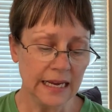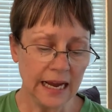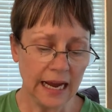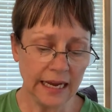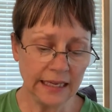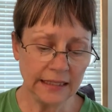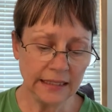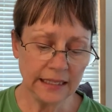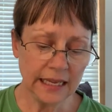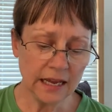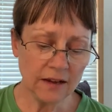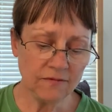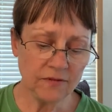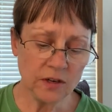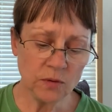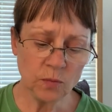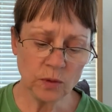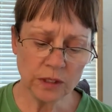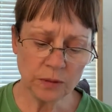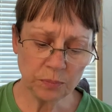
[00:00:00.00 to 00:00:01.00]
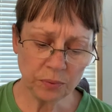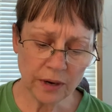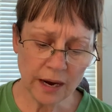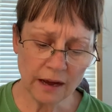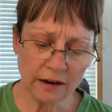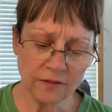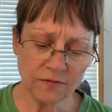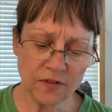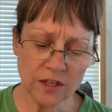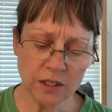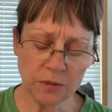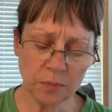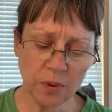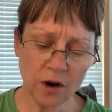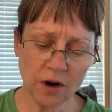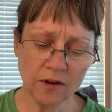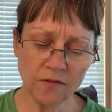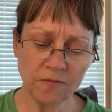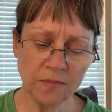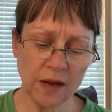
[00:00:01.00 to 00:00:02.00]
I loved and was proud of this
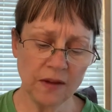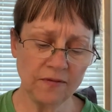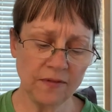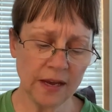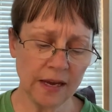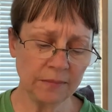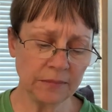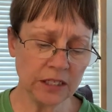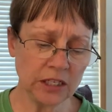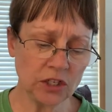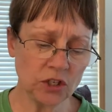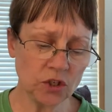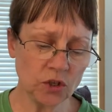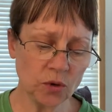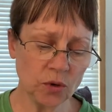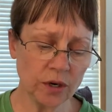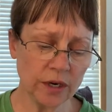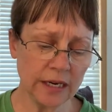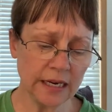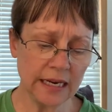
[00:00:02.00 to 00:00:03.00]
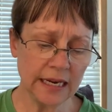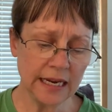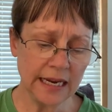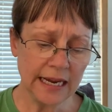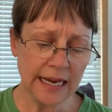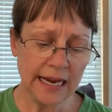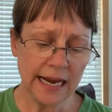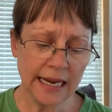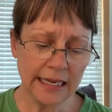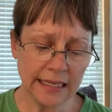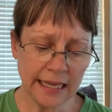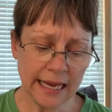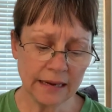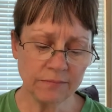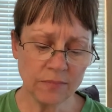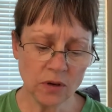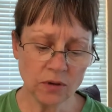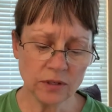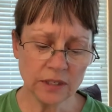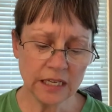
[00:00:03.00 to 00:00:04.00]
part of my family's story, and like
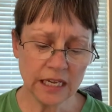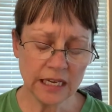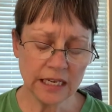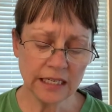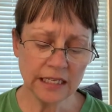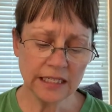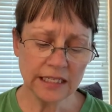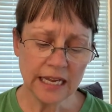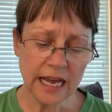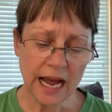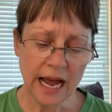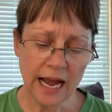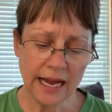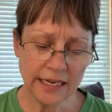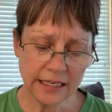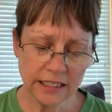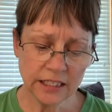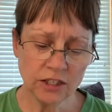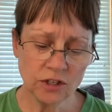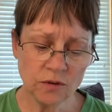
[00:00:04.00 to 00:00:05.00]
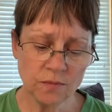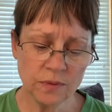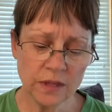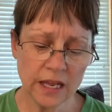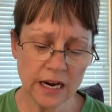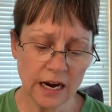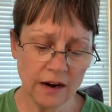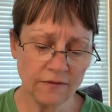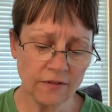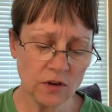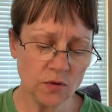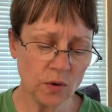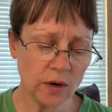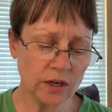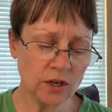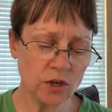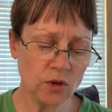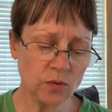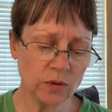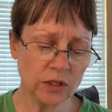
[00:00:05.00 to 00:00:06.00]
most kids, I assumed that everyone
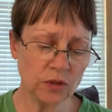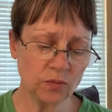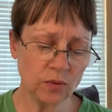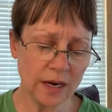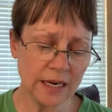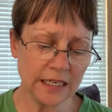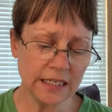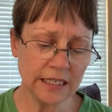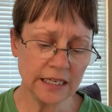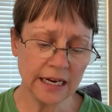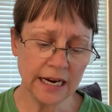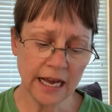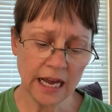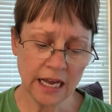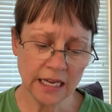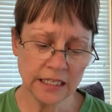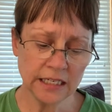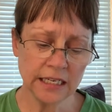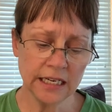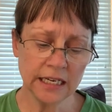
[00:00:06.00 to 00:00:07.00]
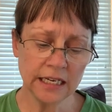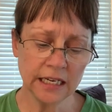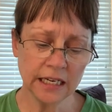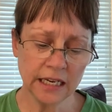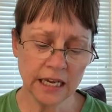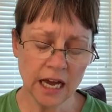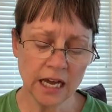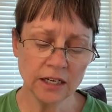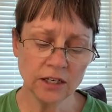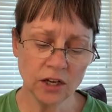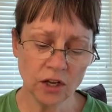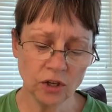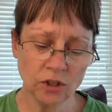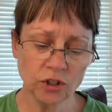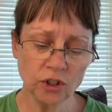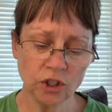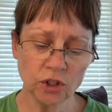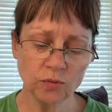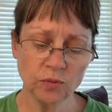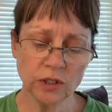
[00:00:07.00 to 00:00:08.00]
who was raised in a hunting and gun
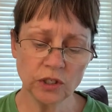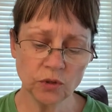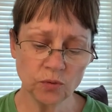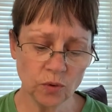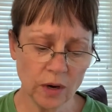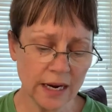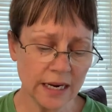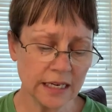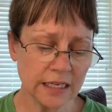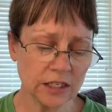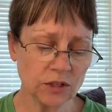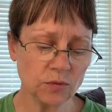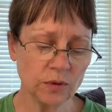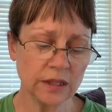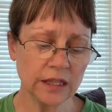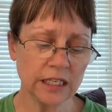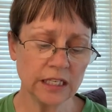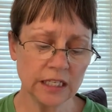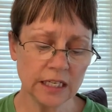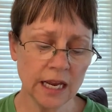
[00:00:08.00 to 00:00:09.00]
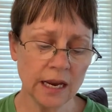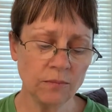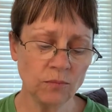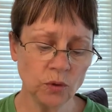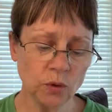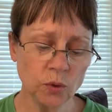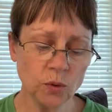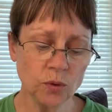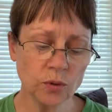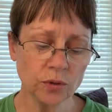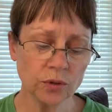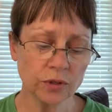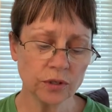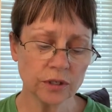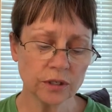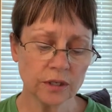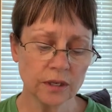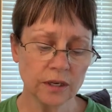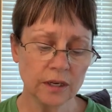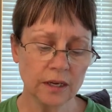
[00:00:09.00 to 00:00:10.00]
culture was raised with the same
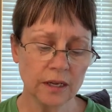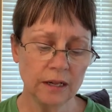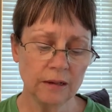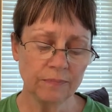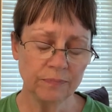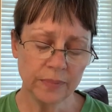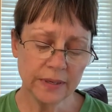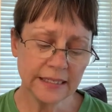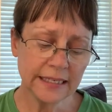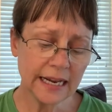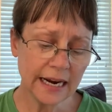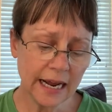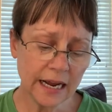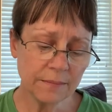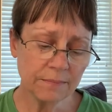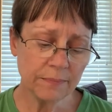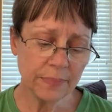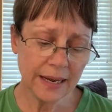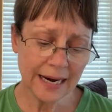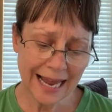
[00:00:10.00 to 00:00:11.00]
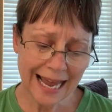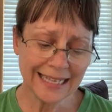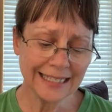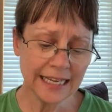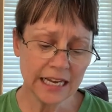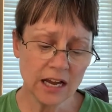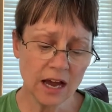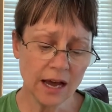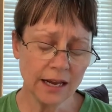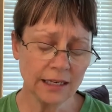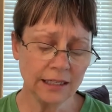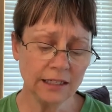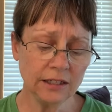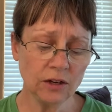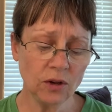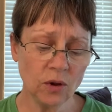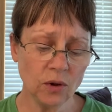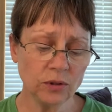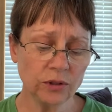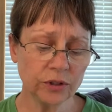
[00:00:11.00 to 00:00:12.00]
rules. But as I got a little
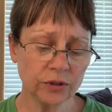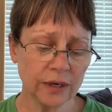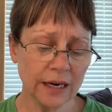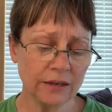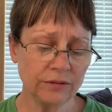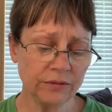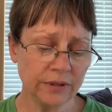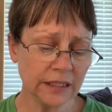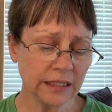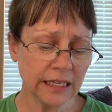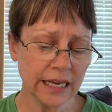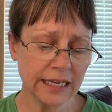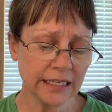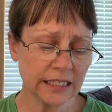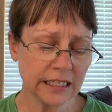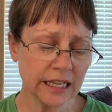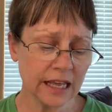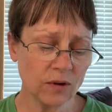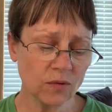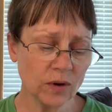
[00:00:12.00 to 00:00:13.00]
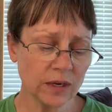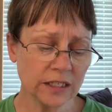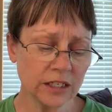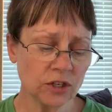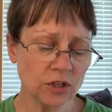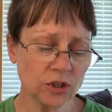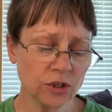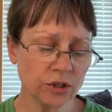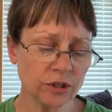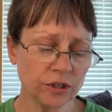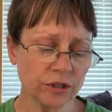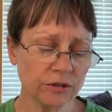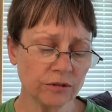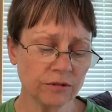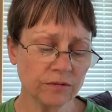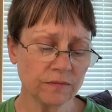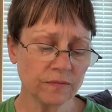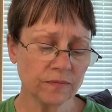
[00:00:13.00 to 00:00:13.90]
older, I realized that wasn't true.